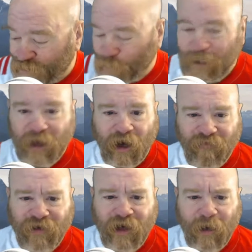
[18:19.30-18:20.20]
3
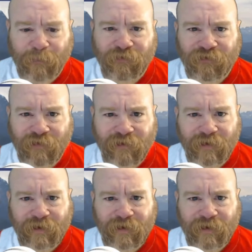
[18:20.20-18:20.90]
coffee cups